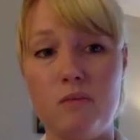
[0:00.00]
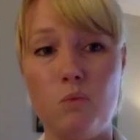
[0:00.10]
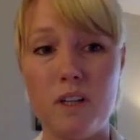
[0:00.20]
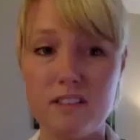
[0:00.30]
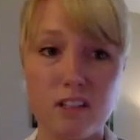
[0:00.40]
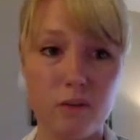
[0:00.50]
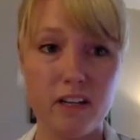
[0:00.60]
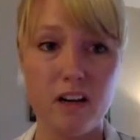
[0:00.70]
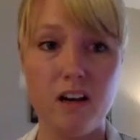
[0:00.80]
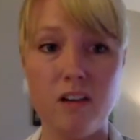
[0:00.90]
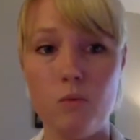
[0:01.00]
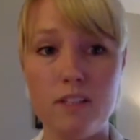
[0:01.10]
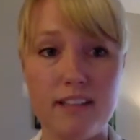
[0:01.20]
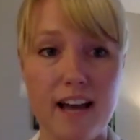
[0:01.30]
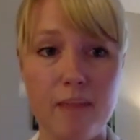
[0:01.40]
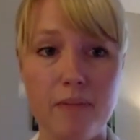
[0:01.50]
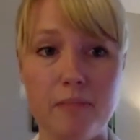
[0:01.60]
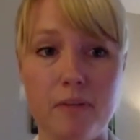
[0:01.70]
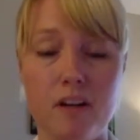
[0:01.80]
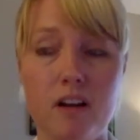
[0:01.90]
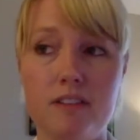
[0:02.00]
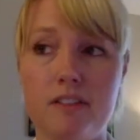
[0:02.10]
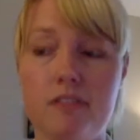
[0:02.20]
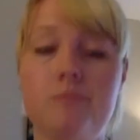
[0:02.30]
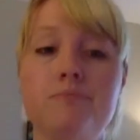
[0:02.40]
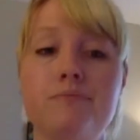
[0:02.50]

what's going on, what's happened, but also